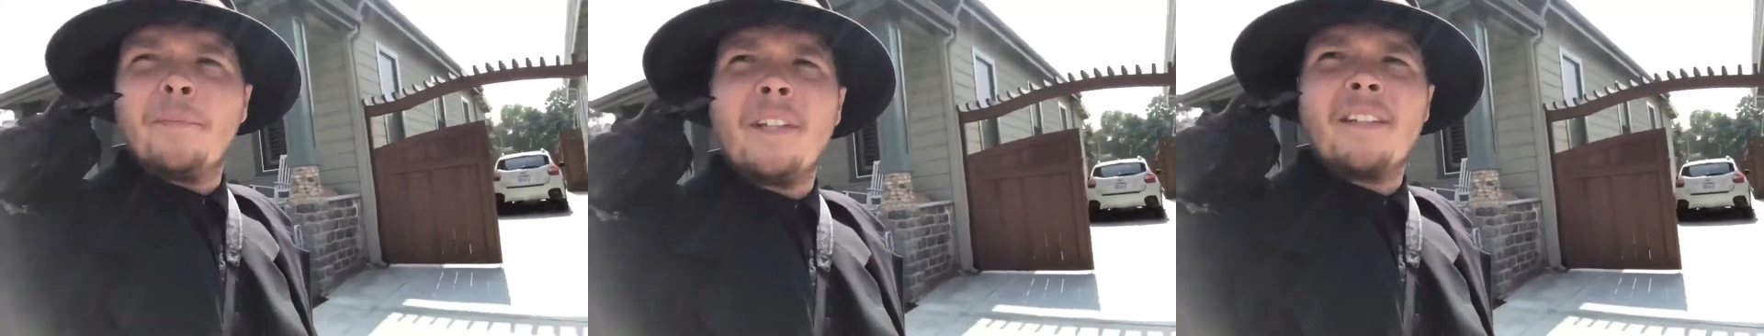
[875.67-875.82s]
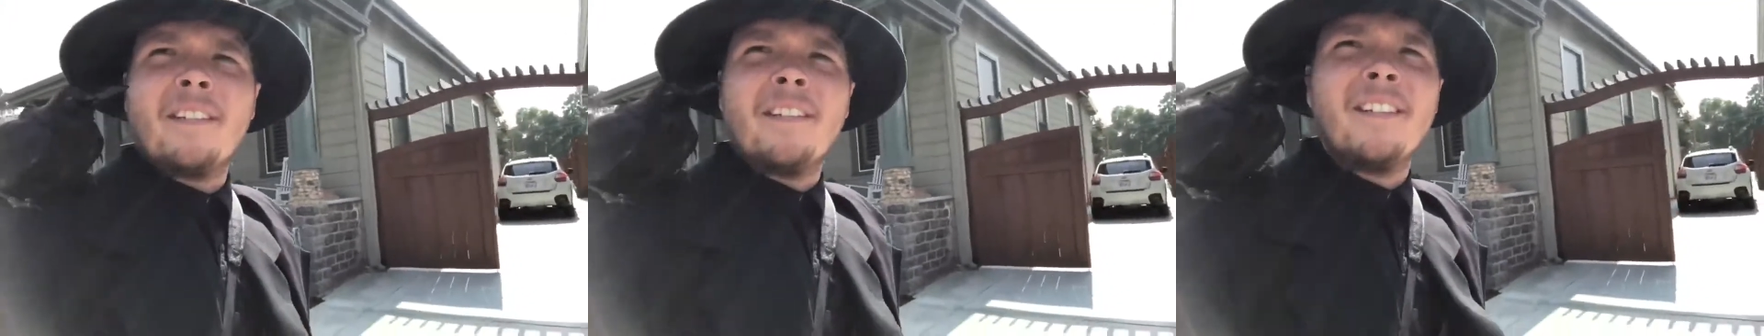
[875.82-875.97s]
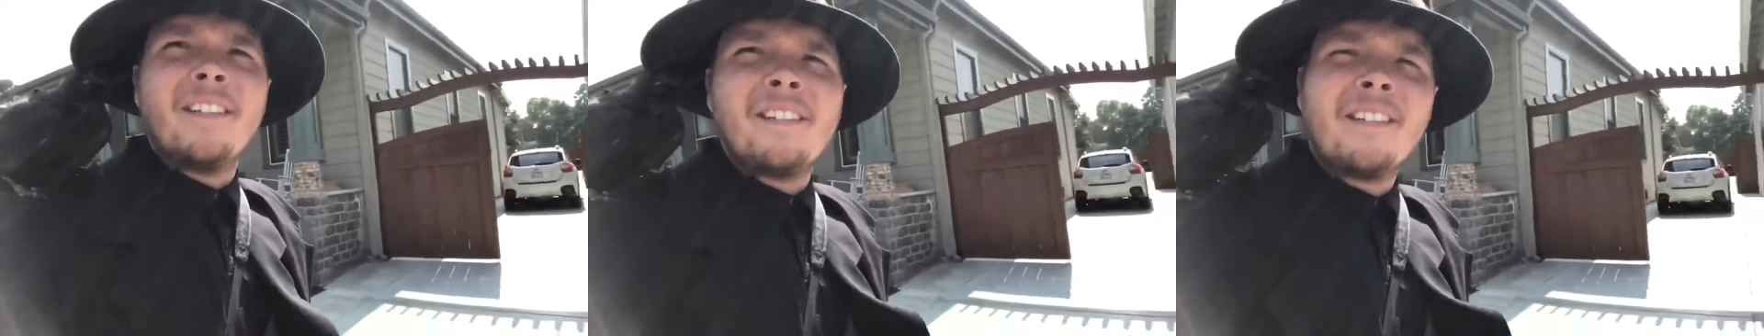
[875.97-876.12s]

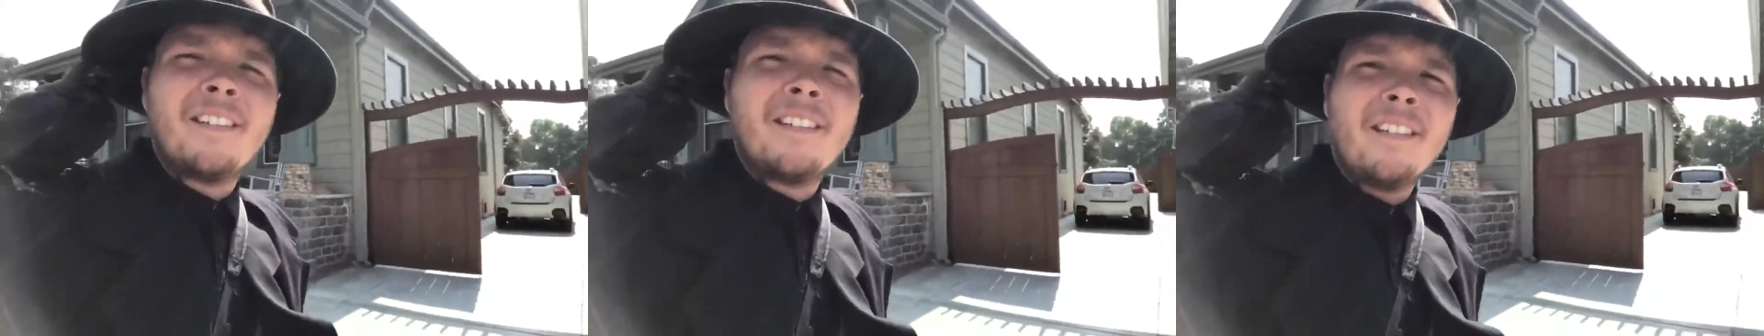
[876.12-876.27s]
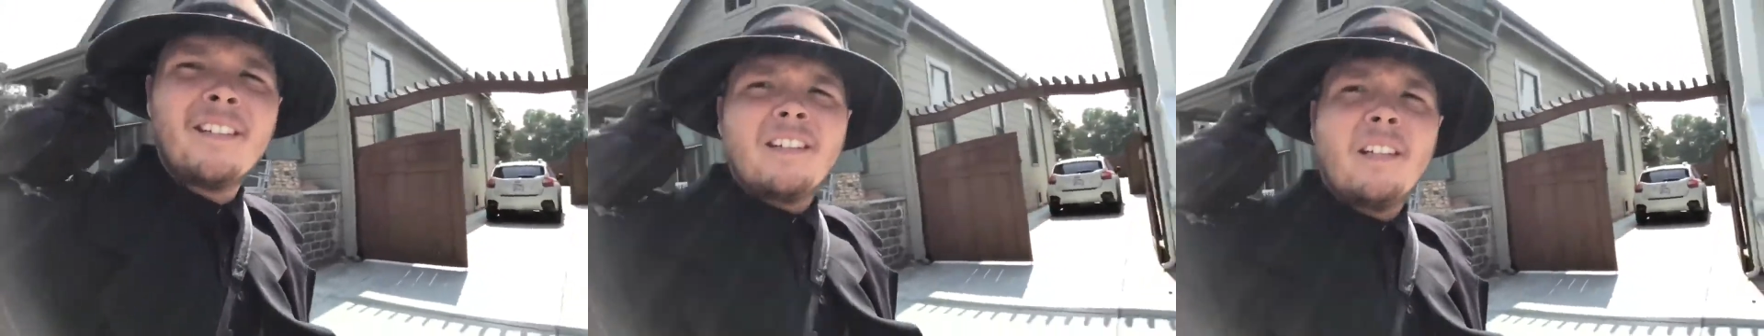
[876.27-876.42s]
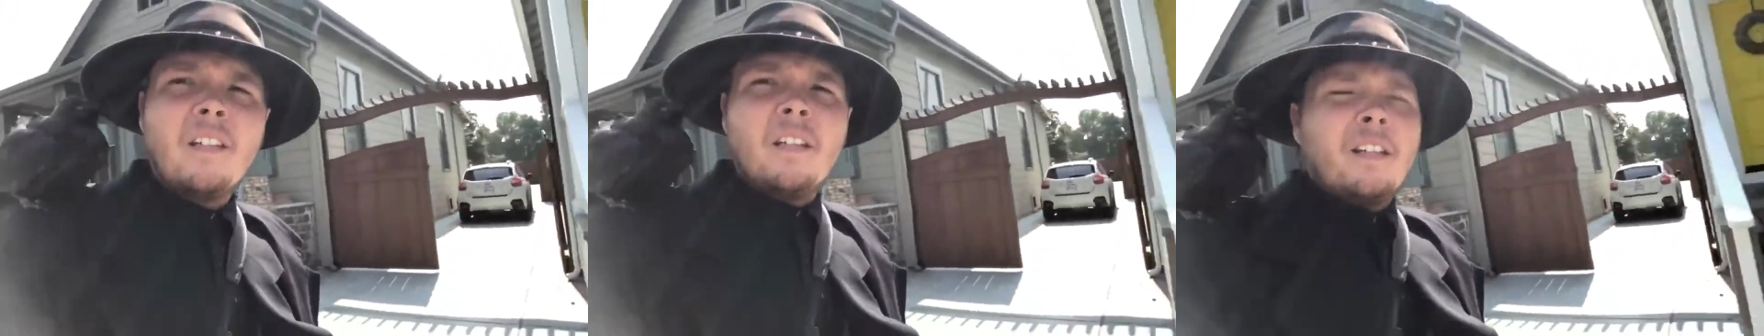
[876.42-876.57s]
business.
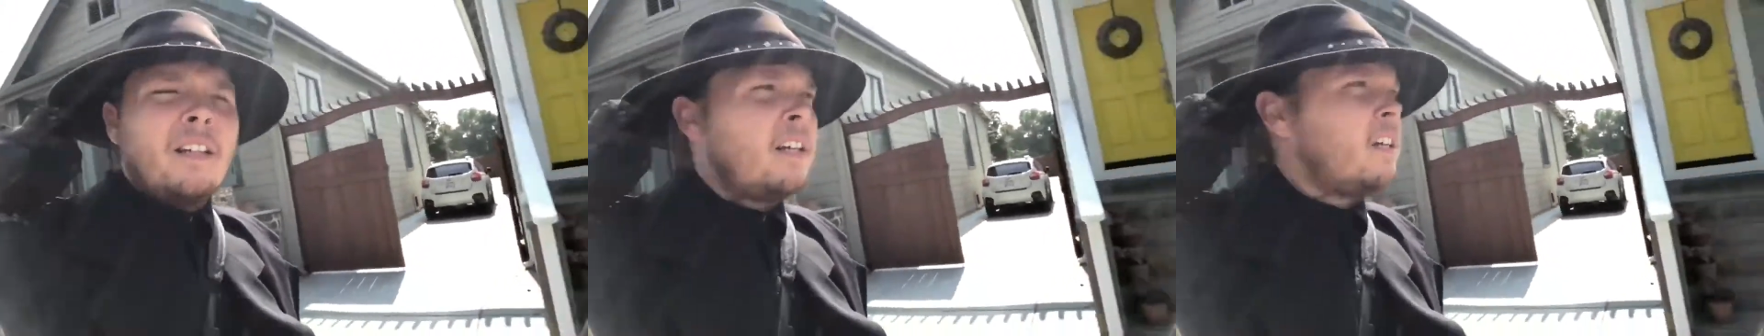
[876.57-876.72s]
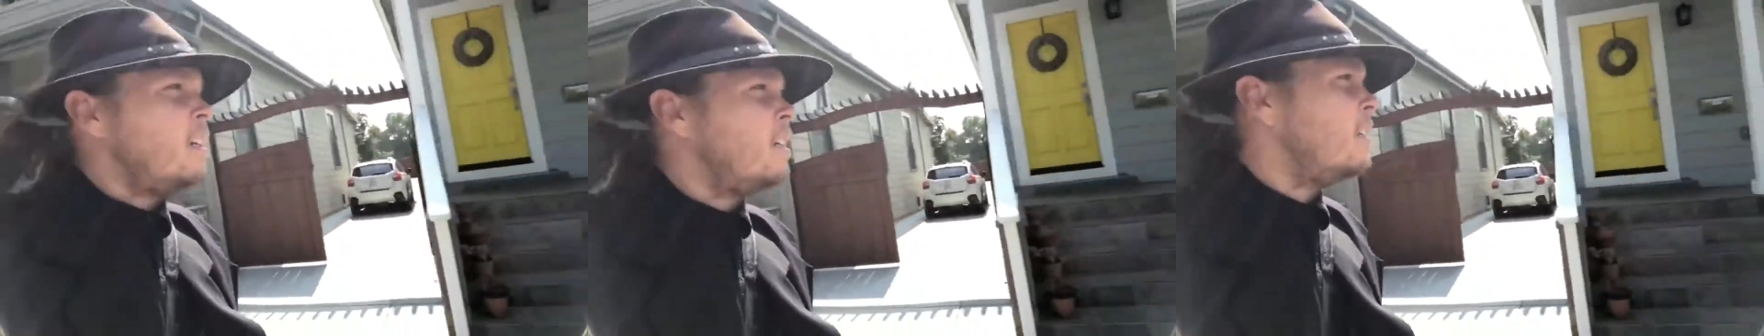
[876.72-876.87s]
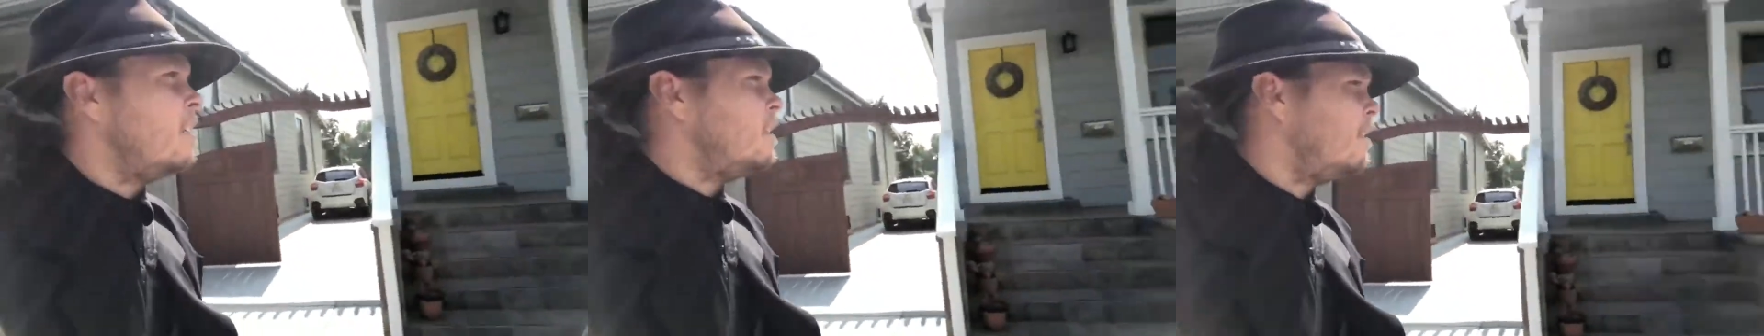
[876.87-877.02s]

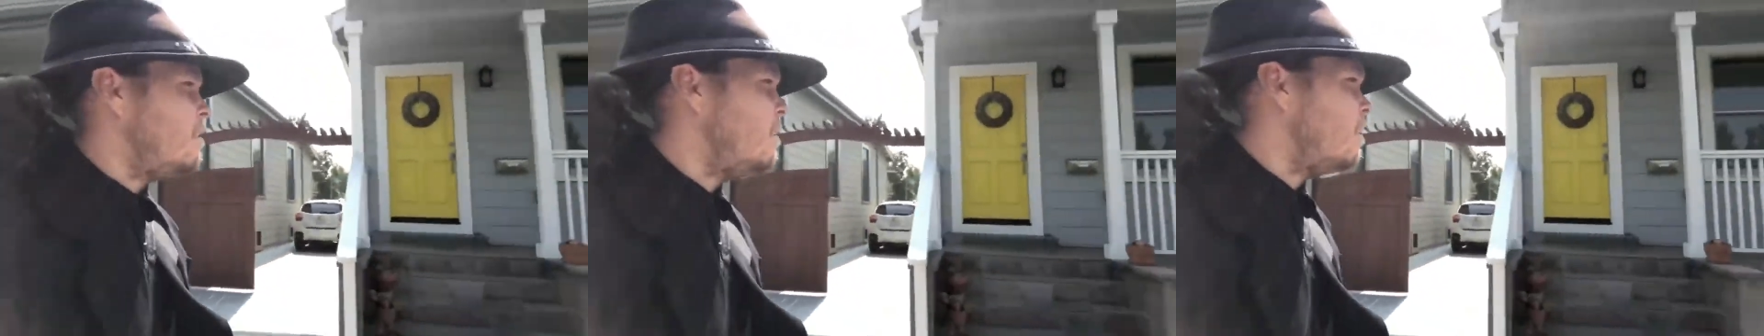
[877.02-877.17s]
And this